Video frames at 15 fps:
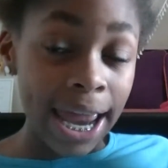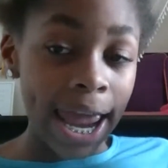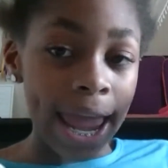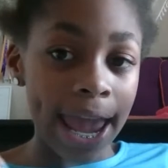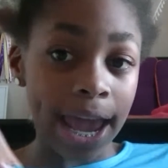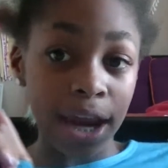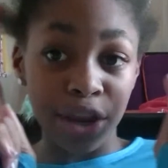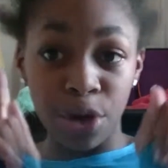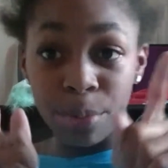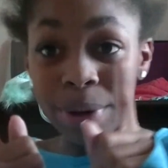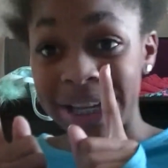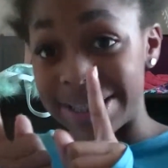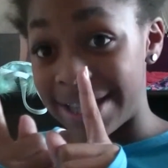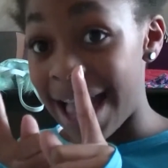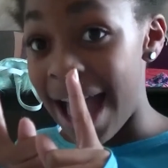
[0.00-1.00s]
and you
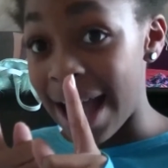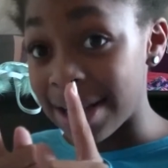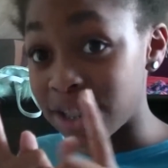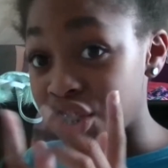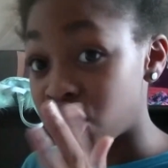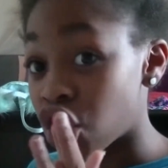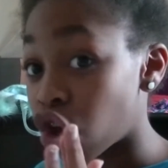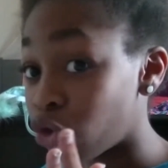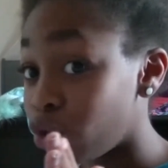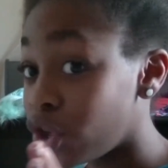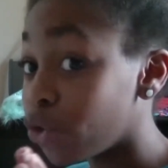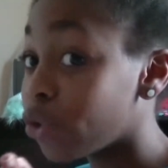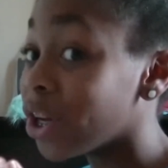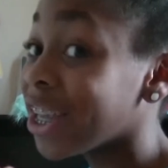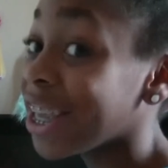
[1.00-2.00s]
press that so
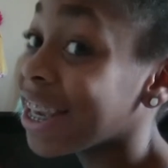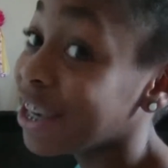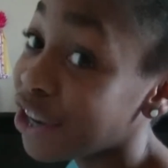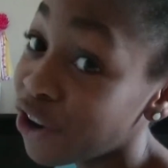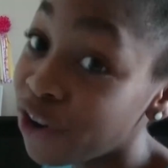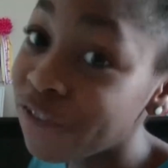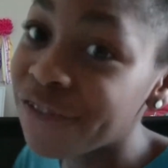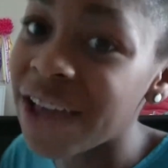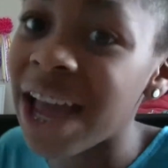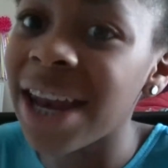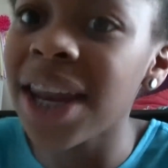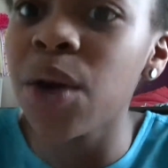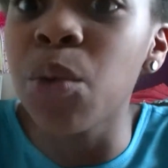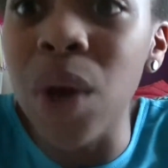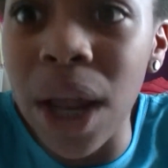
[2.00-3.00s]
you can get
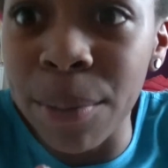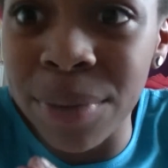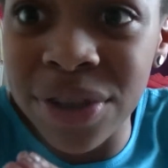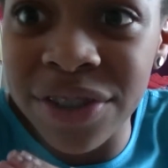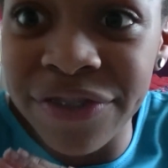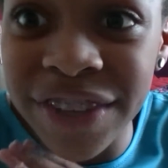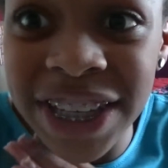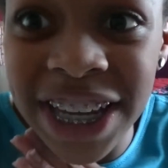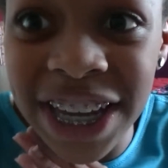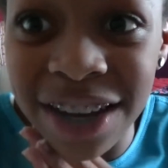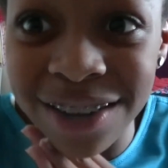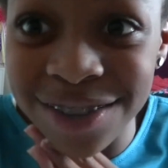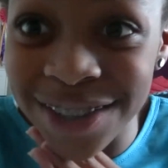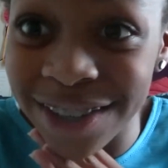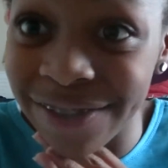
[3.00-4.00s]
notified when I post
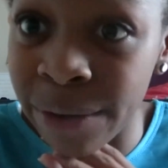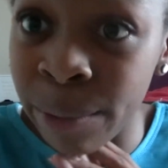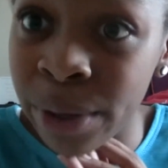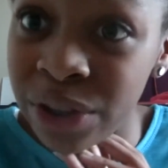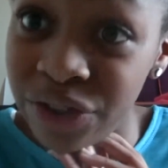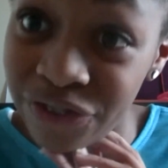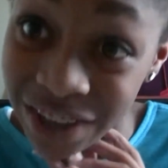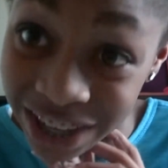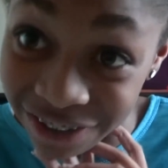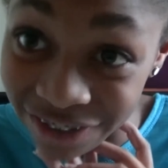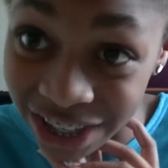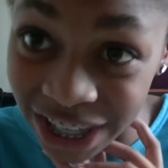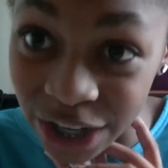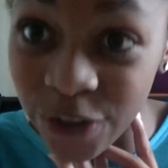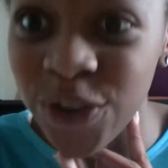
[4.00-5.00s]
videos. If I post a funny
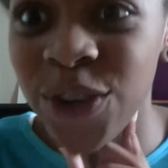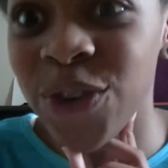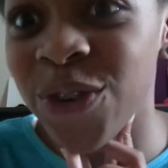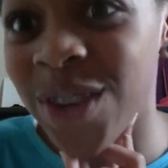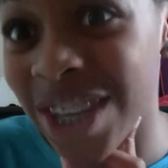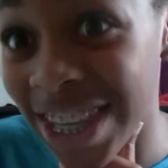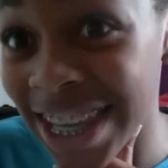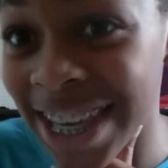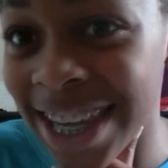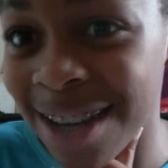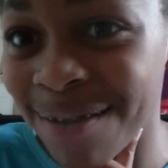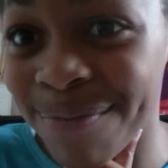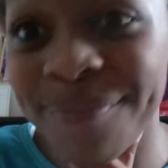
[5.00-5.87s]
video, you get it.